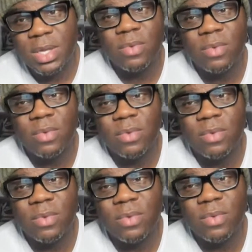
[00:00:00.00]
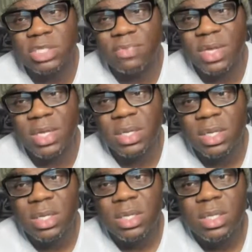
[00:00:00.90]
Hawaii Ryan Rams,
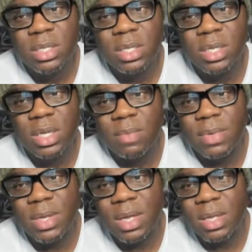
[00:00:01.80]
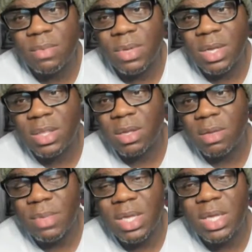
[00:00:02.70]
man. Look at that. We got we got
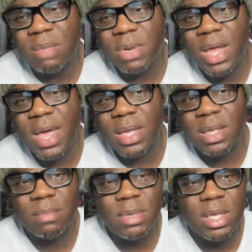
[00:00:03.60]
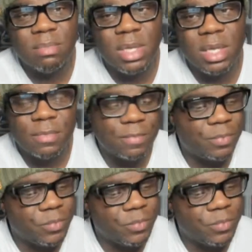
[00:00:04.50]
the homie E Black up in there.